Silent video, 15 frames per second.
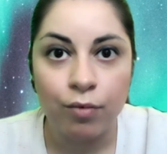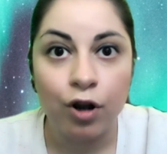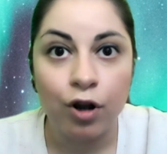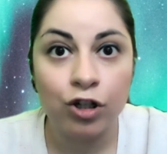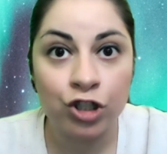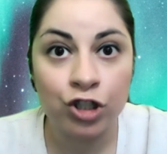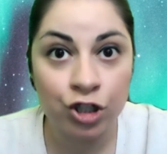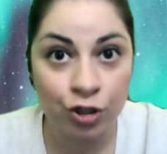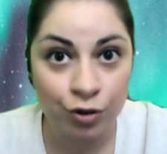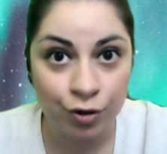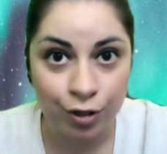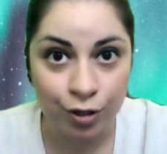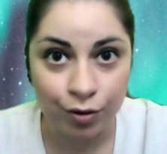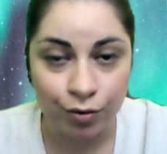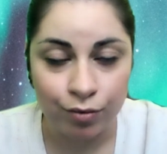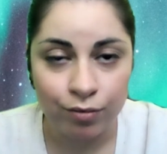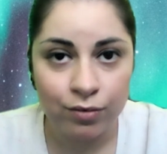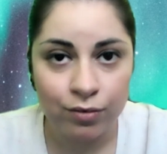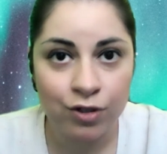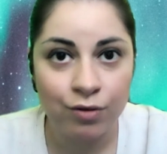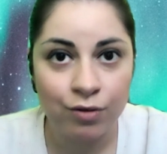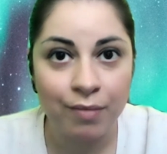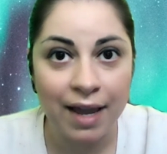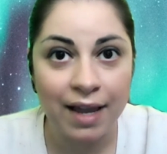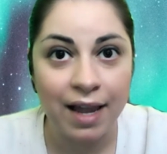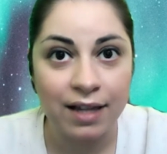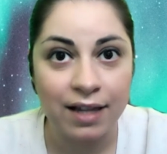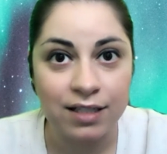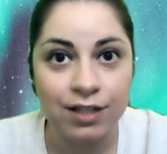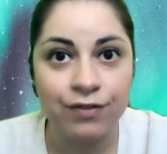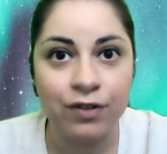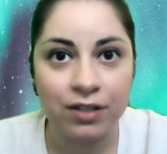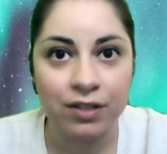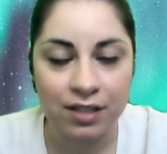assure you to make a different